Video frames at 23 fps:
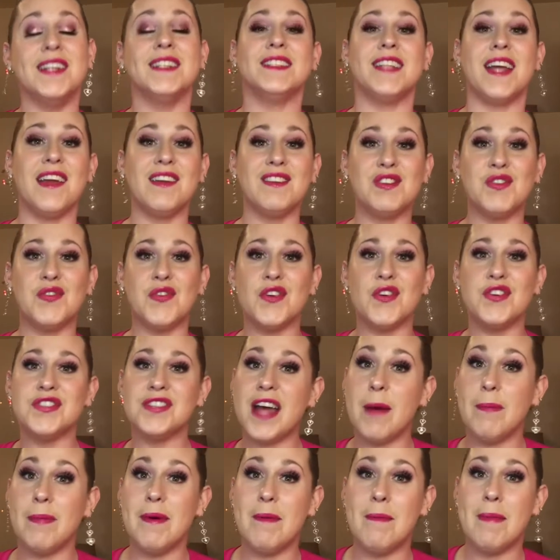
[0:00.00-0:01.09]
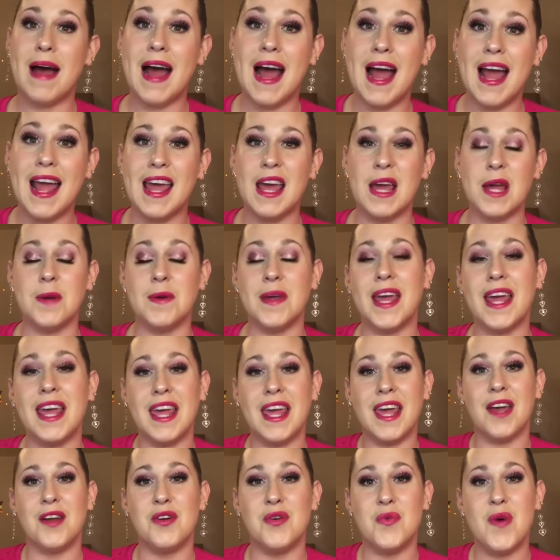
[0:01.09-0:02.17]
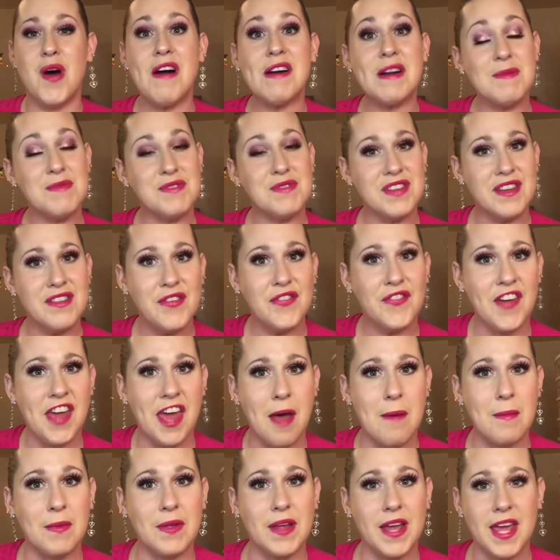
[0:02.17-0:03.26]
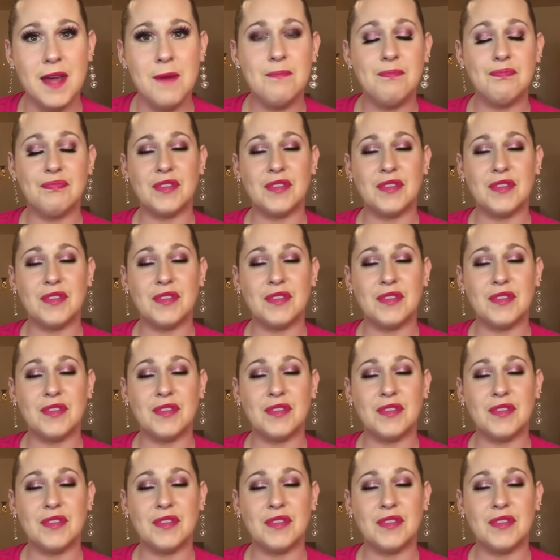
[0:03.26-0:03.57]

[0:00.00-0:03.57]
Thanks for stopping by and welcome to the family.